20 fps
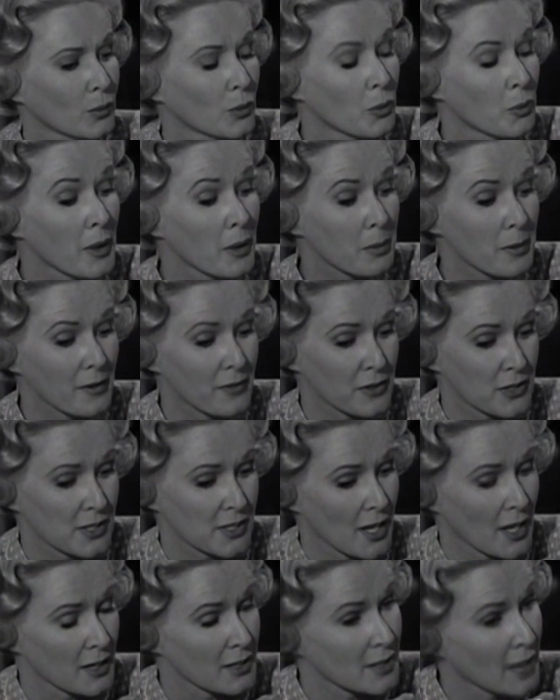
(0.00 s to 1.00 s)
Well, maybe if you
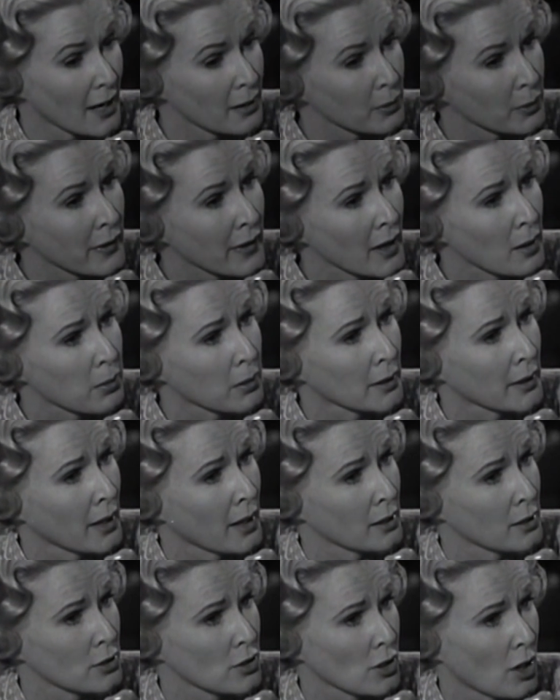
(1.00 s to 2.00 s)
sat down with Abel and
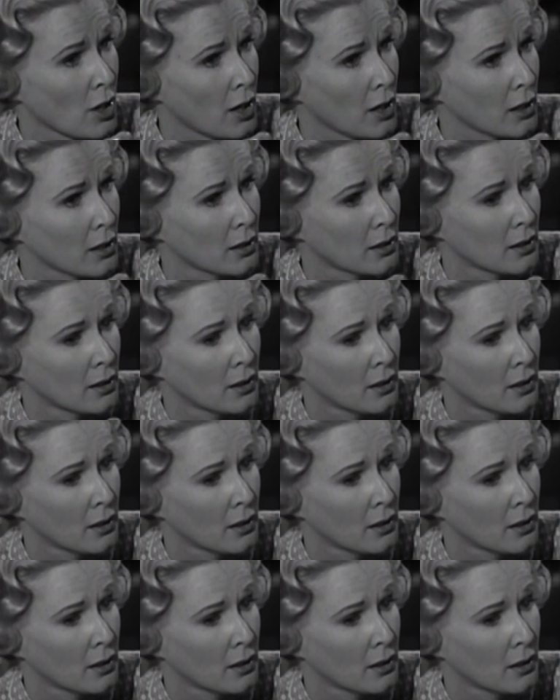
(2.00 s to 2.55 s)
had a talk,